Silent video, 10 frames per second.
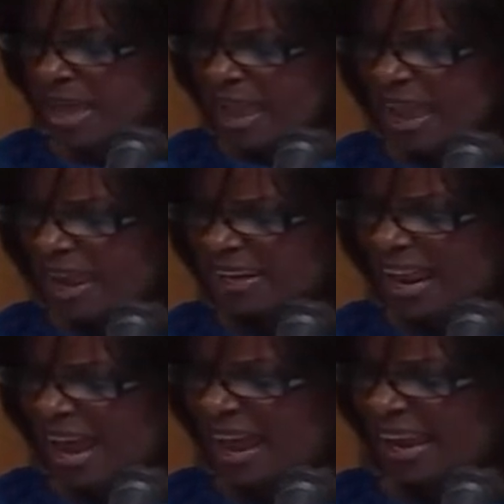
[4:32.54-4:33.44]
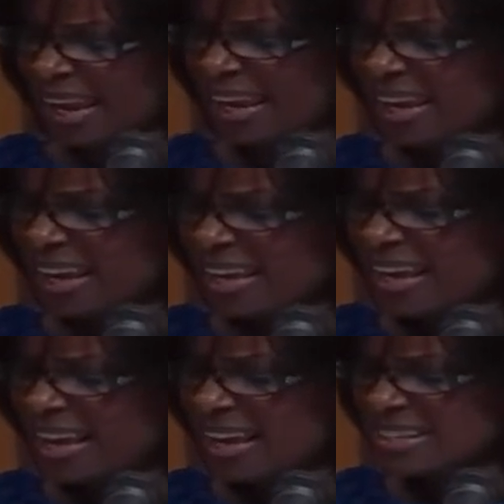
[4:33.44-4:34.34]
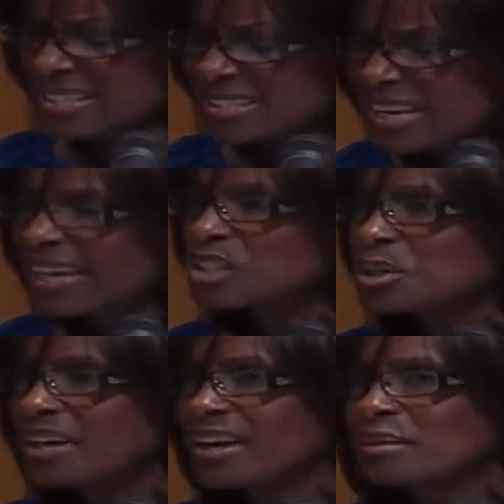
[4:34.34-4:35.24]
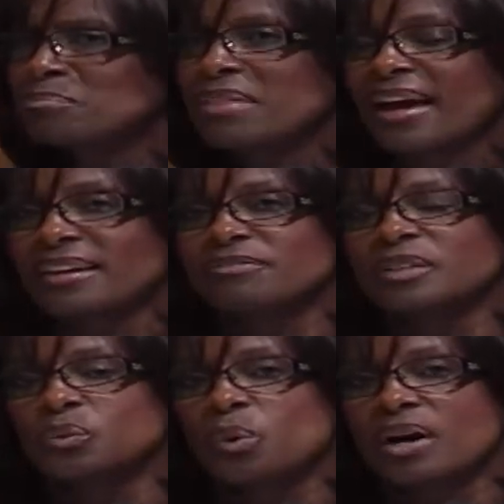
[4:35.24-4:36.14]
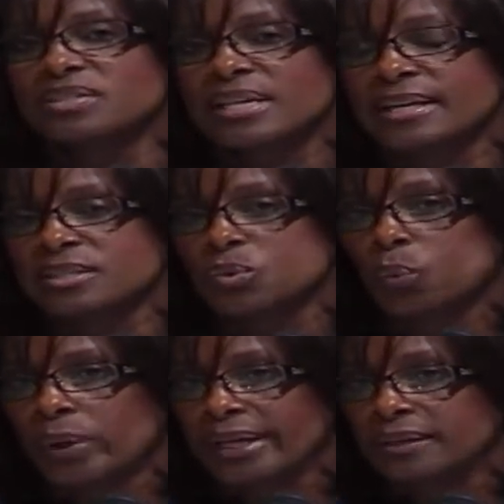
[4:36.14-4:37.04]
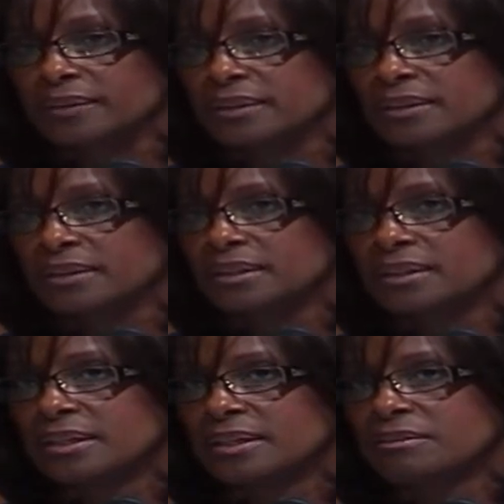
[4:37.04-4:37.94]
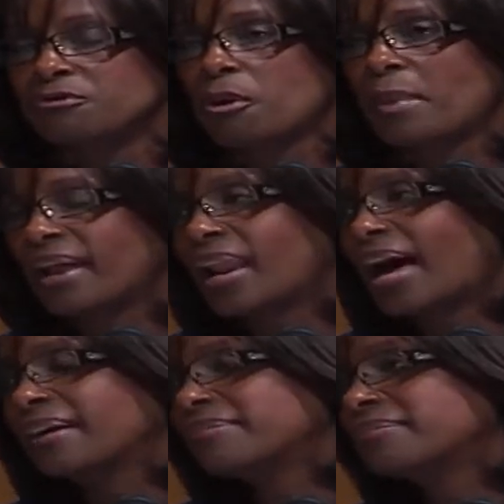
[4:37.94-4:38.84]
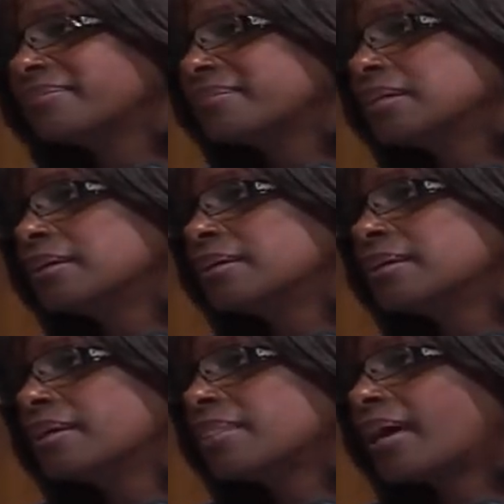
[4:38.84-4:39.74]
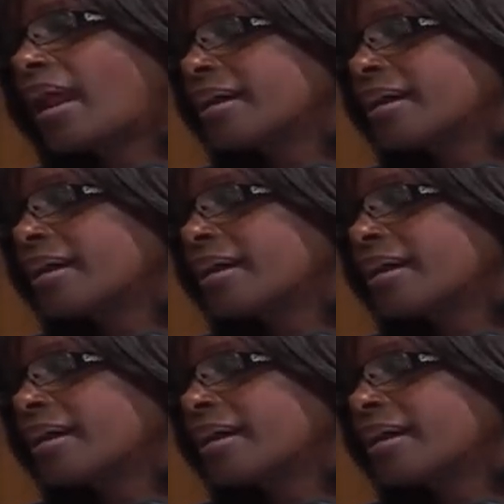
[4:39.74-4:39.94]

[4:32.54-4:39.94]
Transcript: and I said to him that if it was his will for my life that I